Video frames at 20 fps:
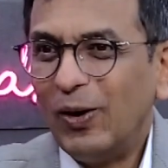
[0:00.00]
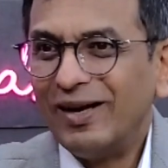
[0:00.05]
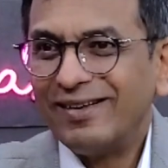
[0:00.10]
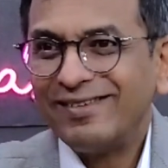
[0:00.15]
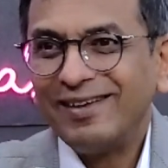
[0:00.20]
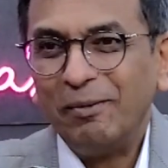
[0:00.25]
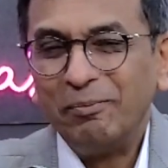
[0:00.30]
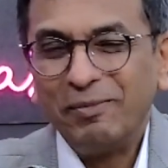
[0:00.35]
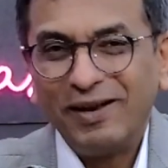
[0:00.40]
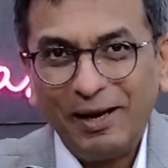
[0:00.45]

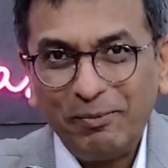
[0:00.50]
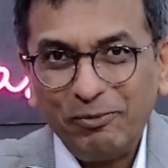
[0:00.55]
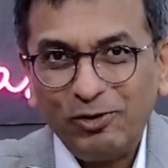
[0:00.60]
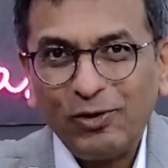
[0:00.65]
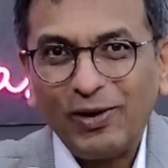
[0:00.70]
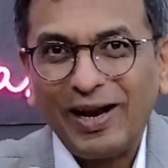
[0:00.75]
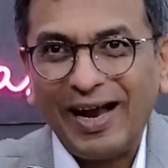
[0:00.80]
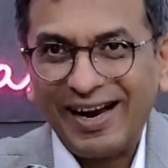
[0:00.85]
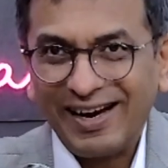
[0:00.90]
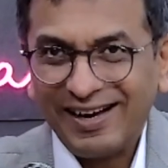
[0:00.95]
Sometimes
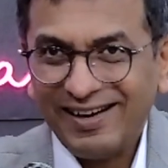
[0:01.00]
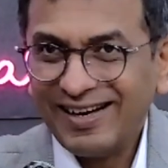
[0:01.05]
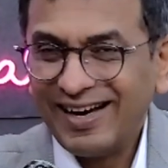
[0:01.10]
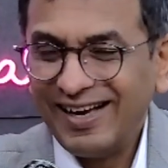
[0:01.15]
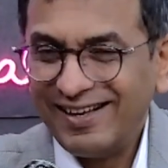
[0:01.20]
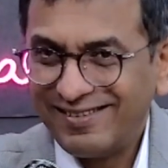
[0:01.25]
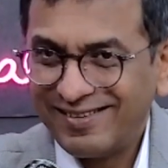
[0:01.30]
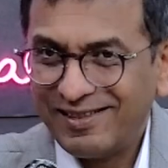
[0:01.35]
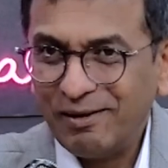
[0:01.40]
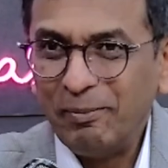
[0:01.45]
your anger
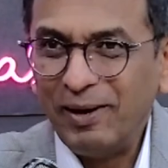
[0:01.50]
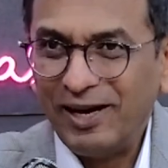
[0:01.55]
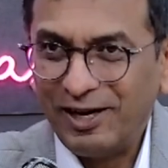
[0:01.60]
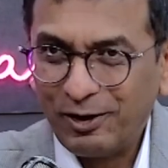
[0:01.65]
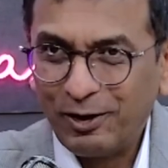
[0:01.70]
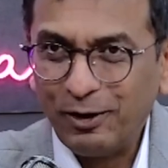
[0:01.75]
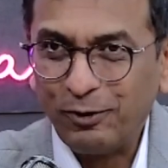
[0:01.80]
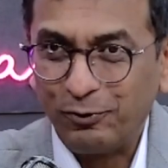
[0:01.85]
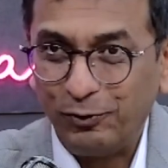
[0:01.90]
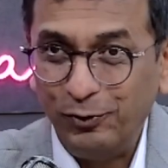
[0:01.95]
gets the
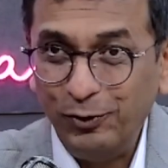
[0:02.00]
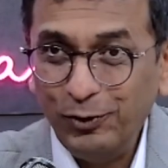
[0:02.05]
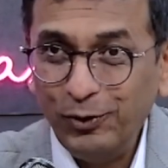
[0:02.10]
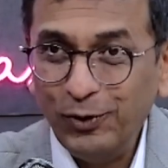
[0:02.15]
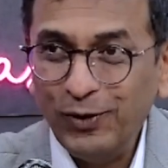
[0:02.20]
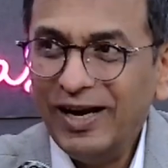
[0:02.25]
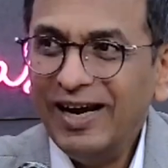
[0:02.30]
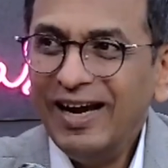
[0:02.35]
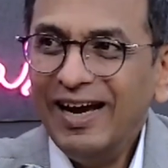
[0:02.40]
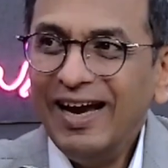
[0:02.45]
better of
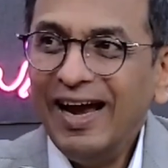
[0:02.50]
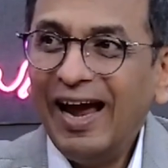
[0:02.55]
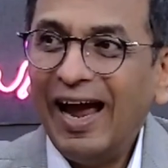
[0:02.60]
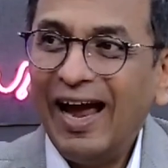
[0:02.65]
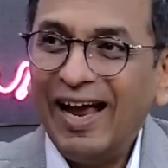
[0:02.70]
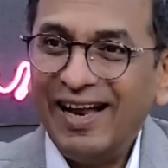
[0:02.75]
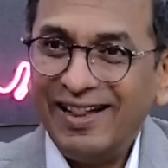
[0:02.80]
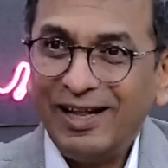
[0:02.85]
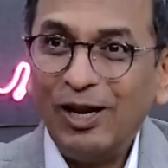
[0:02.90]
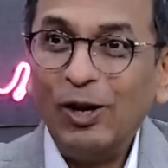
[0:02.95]
you
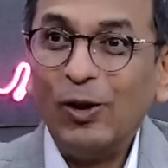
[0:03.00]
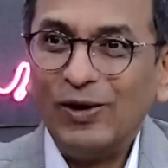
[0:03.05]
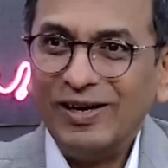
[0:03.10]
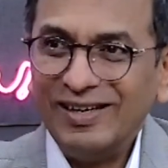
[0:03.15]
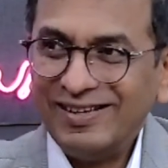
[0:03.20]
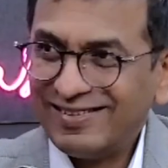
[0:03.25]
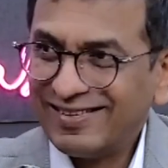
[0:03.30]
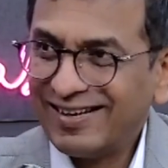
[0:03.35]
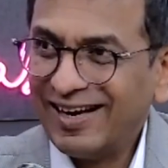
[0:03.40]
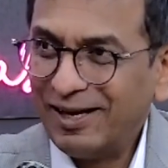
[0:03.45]
and the
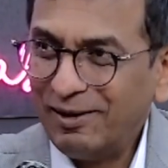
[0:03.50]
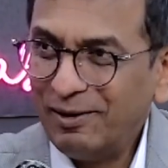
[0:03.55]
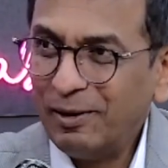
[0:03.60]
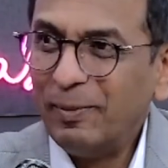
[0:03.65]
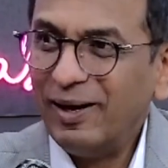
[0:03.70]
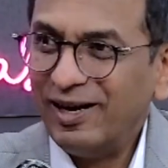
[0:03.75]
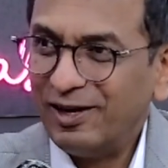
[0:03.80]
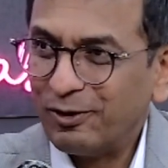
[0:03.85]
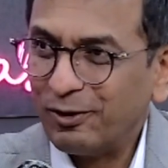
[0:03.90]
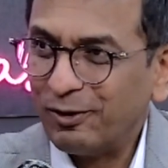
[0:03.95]
lawyers get the
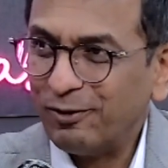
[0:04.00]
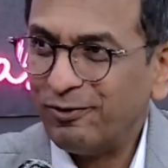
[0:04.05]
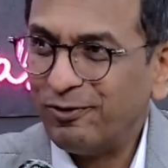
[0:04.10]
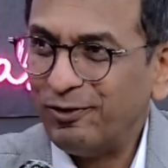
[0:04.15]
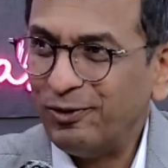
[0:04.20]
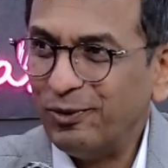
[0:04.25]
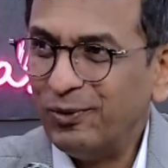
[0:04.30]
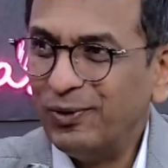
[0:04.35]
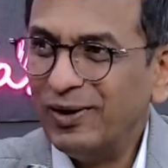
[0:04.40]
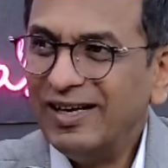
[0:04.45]
better of
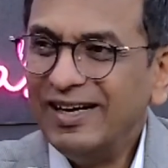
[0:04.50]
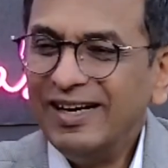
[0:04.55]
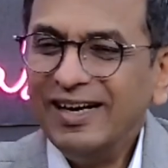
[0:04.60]
you.